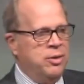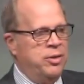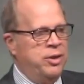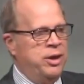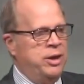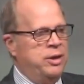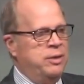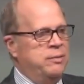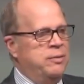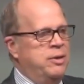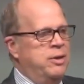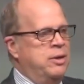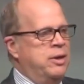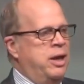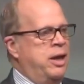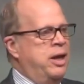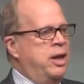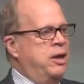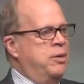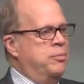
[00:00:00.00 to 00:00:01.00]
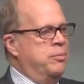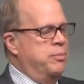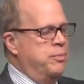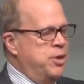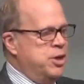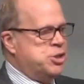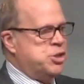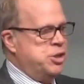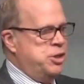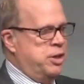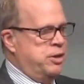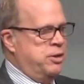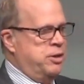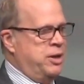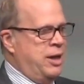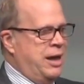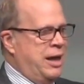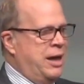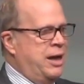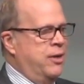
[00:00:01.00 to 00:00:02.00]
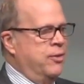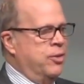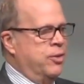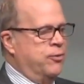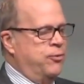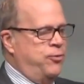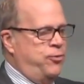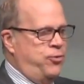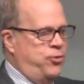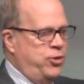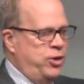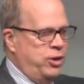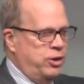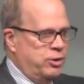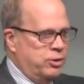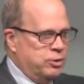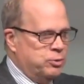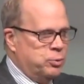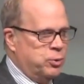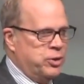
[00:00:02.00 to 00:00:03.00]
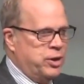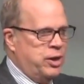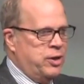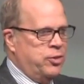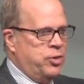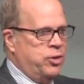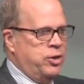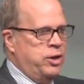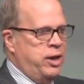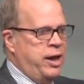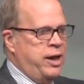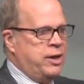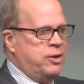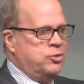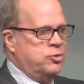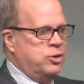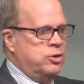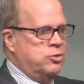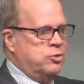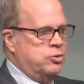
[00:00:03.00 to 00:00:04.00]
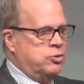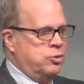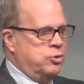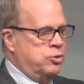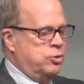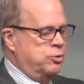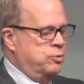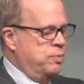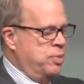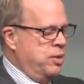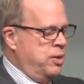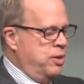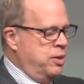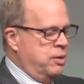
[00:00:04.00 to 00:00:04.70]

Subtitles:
that a missionary on the field without the access to